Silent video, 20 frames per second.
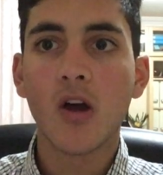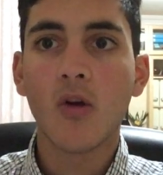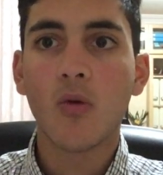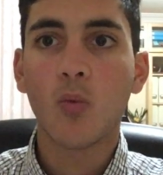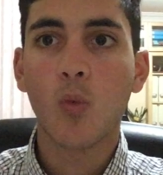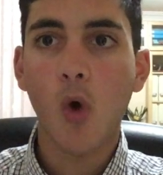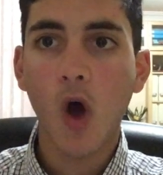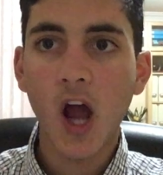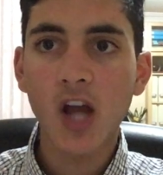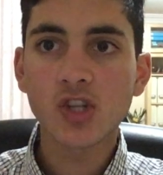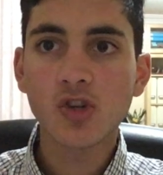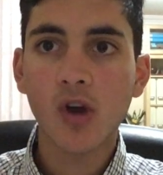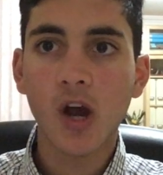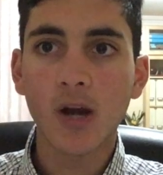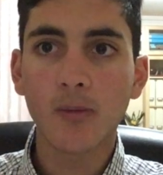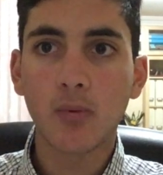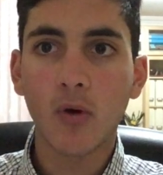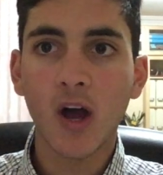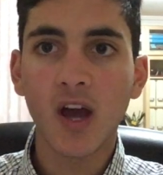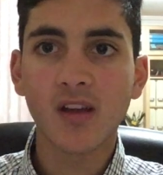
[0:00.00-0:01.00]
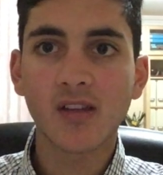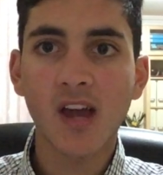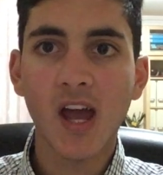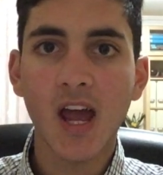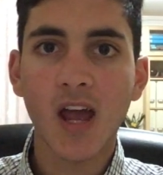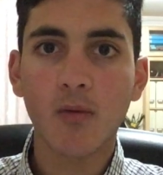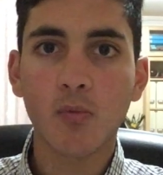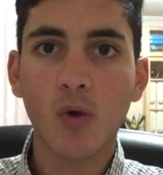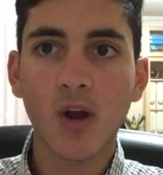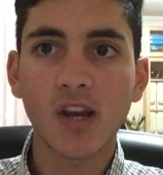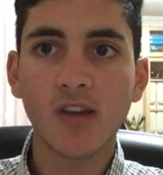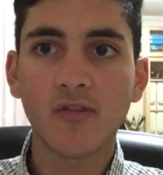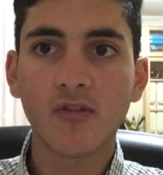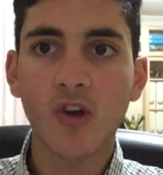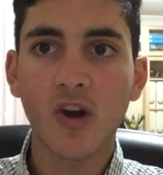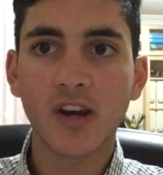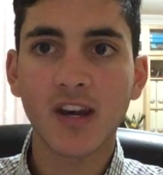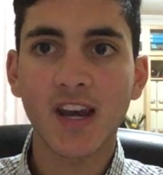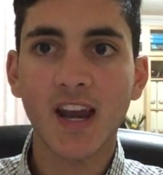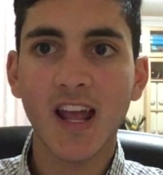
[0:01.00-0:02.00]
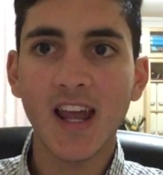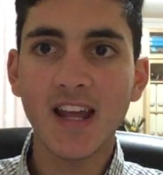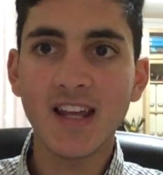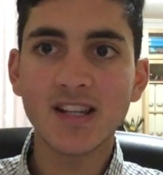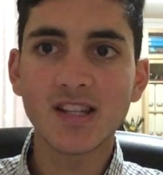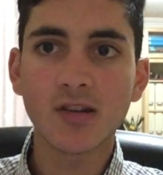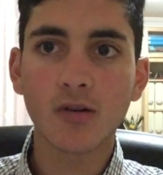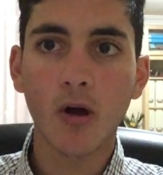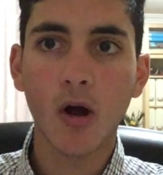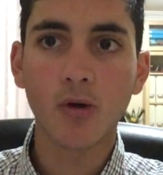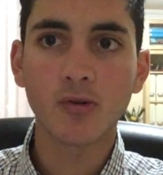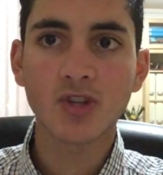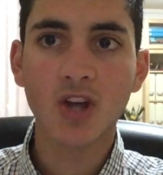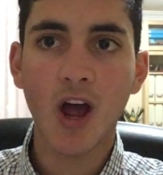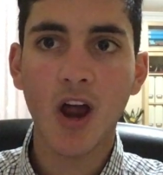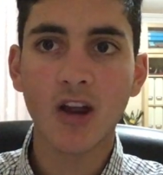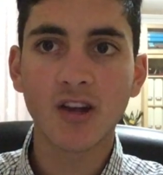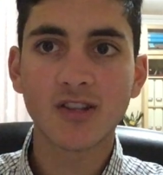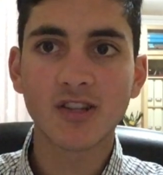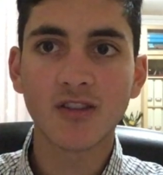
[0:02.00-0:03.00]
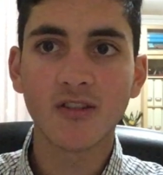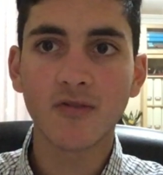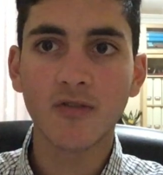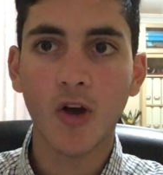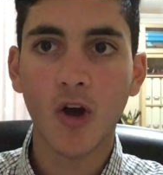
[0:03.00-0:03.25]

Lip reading: why try to play there when you've got an easier alternative